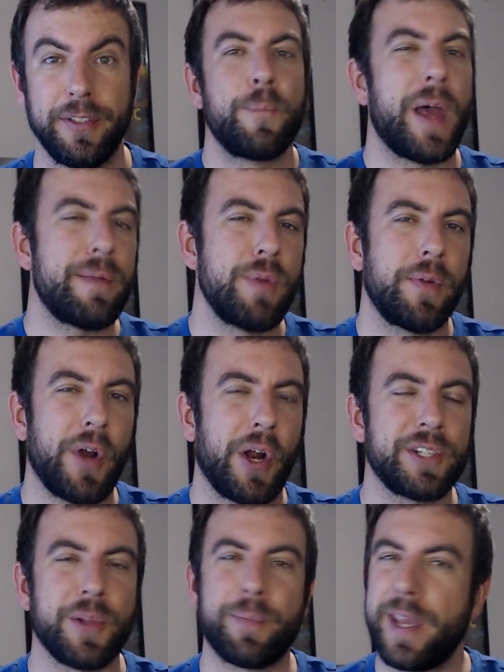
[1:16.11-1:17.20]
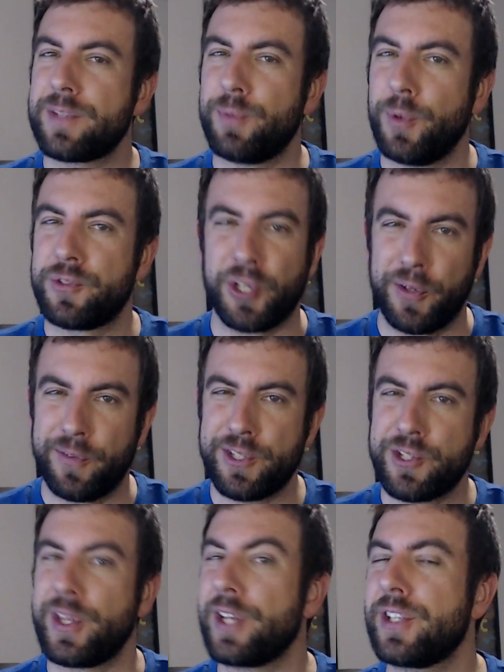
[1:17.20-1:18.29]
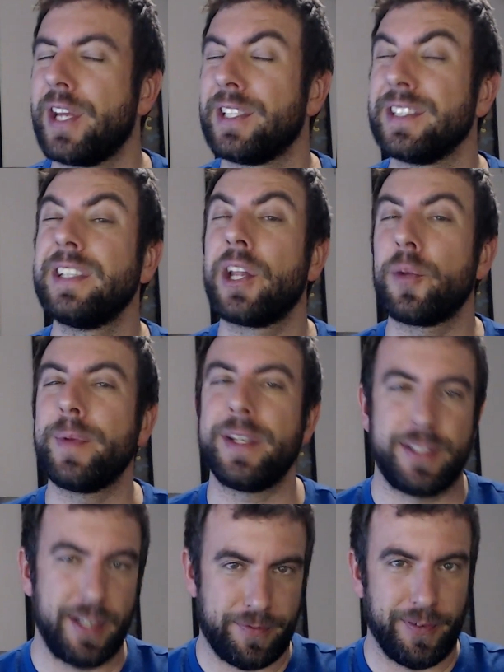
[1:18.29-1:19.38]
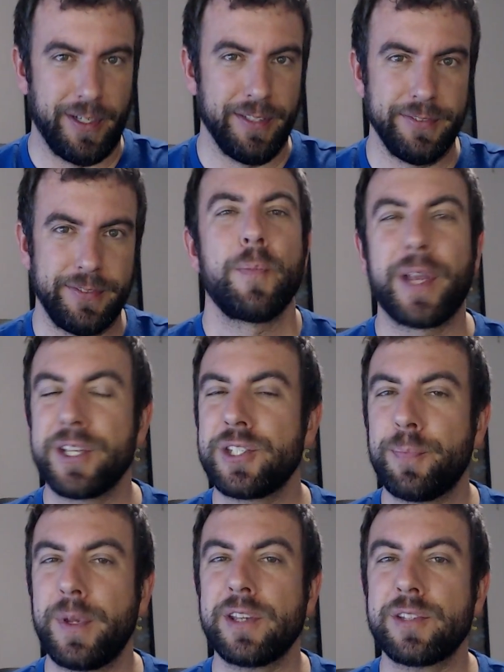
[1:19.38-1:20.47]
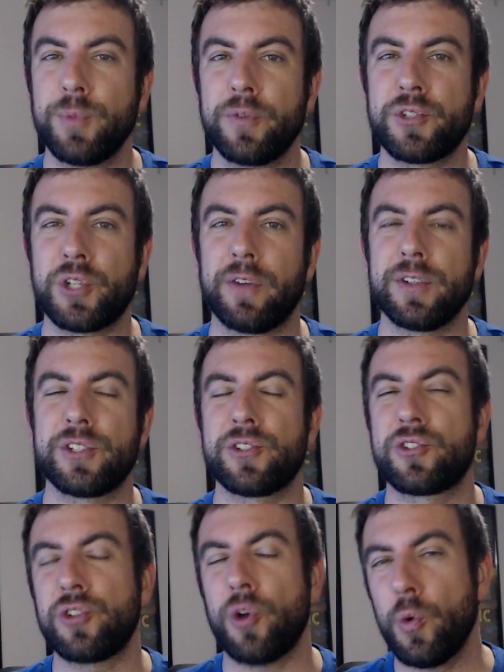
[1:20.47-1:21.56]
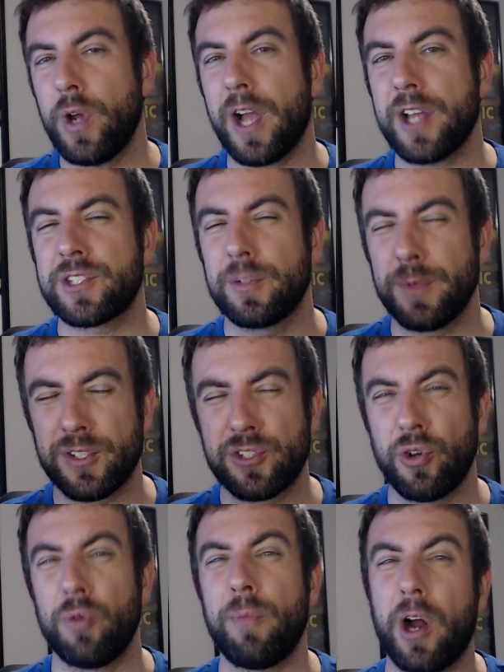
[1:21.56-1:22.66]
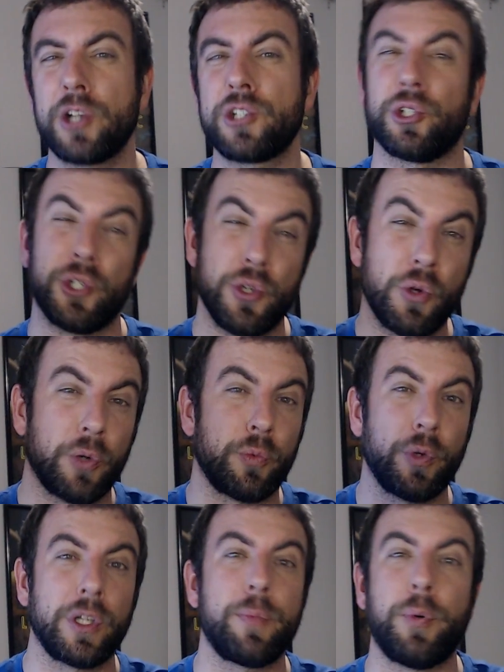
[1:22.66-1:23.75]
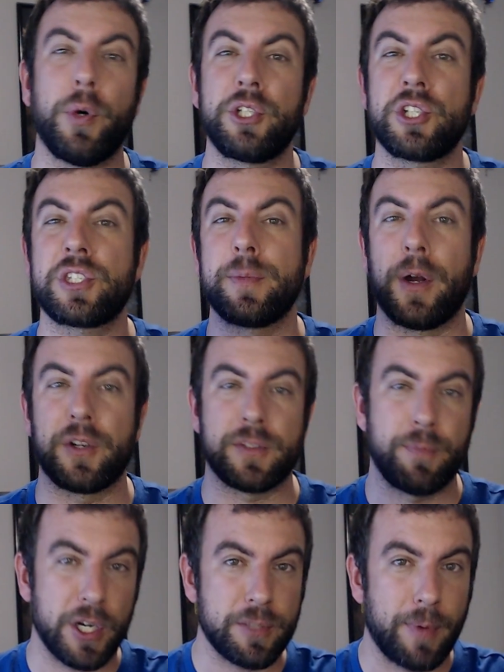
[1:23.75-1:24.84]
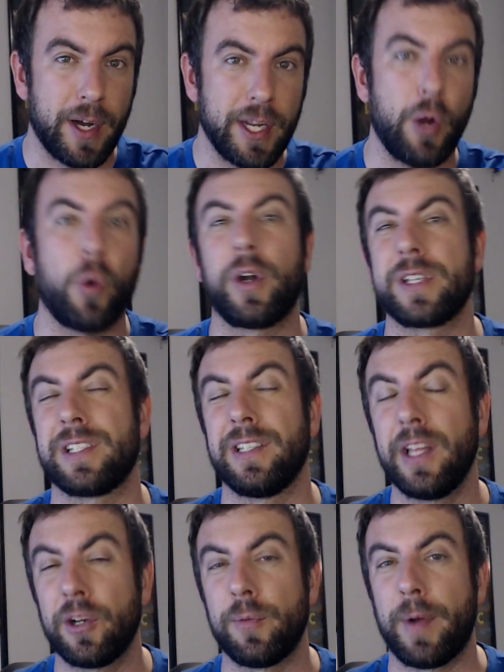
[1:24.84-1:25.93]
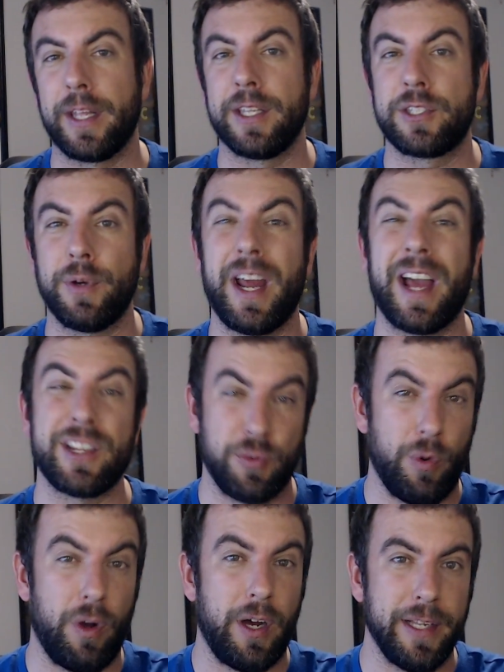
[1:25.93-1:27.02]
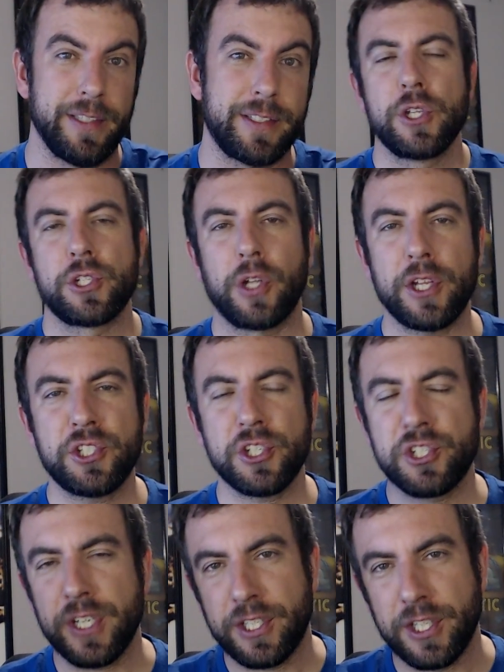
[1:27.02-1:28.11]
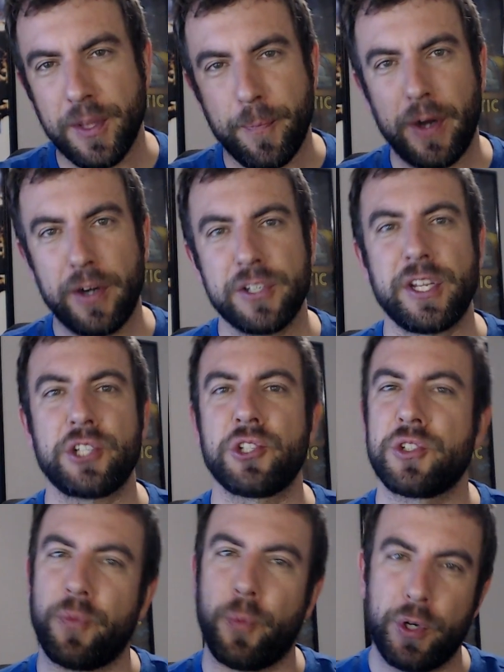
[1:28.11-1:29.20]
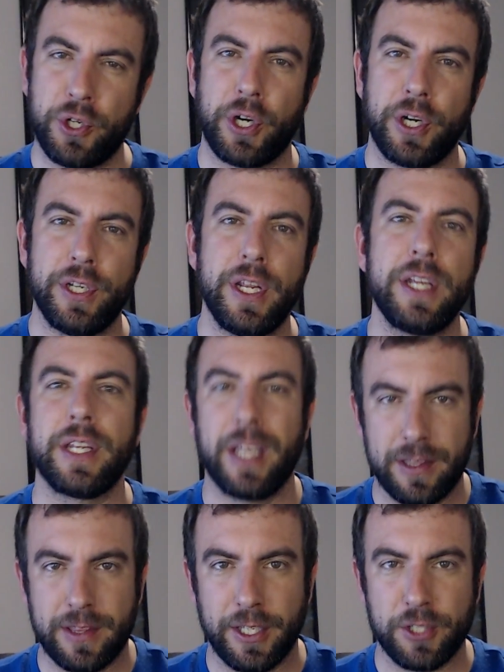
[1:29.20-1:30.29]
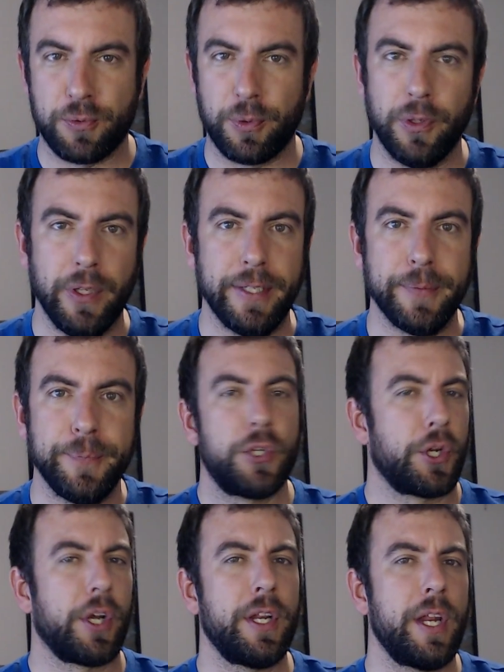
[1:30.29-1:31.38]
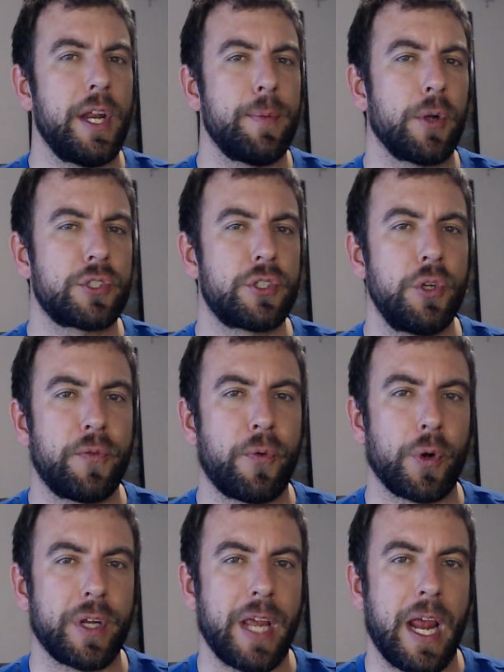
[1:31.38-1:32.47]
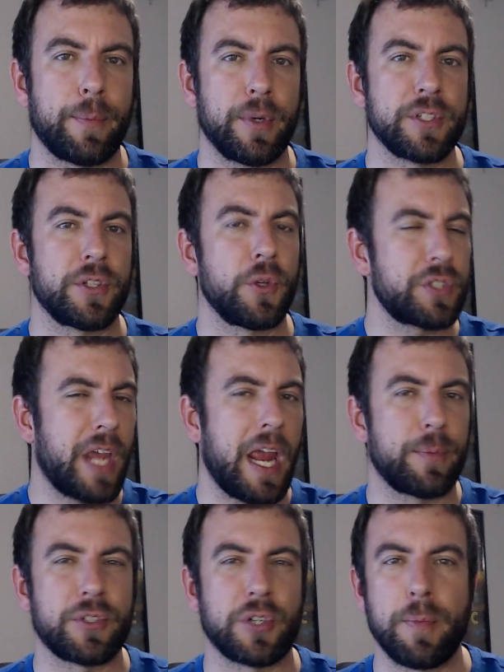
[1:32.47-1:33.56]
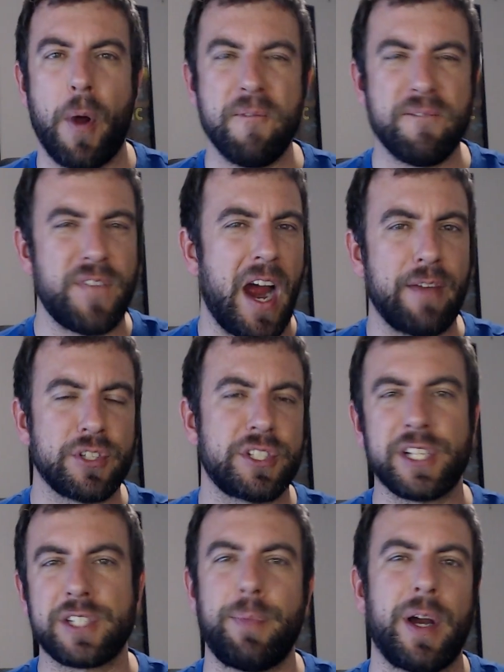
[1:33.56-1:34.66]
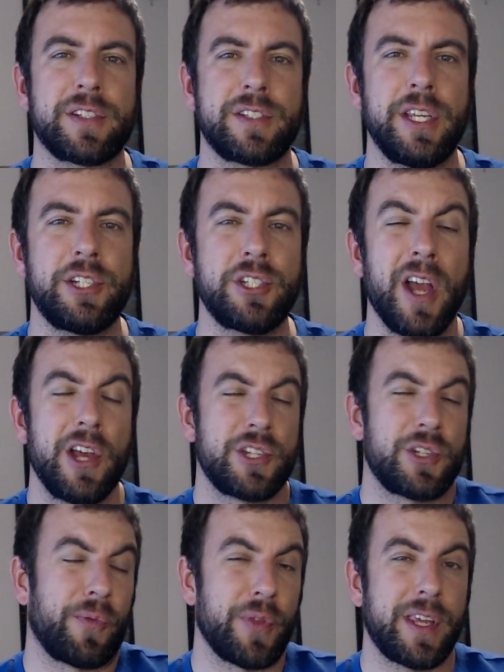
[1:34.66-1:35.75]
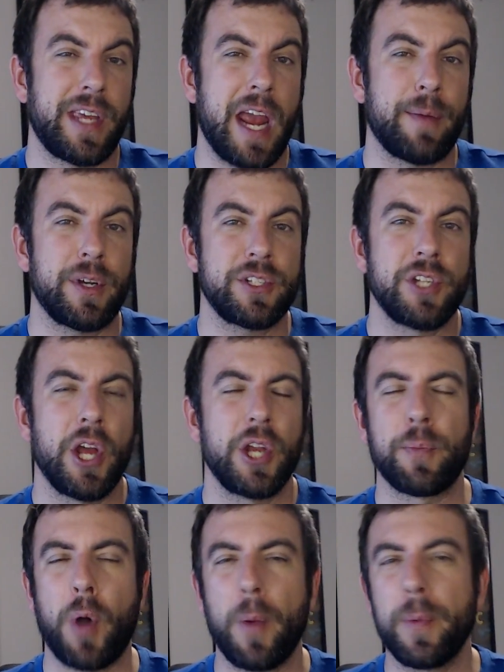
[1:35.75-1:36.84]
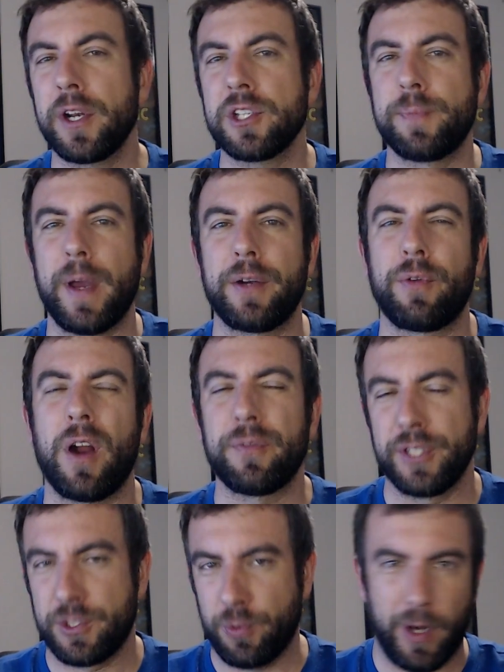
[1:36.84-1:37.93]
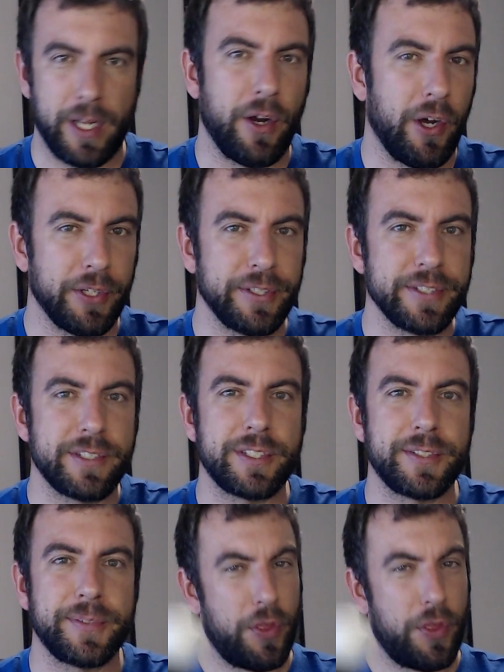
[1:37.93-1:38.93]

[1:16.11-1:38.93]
Then moving on to the PS Move service, things get a little bit different. Because the PS Move service is so custom and so modular, you could really put just about as much money or as little money into it as you want. So let's just stick to the bare essentials of what you're going to need to get things rolling. You're going to need about 2 to 4 cameras, and those cameras are about 5 or 6 bucks each, so for the cameras, you're probably going to spend roughly $20.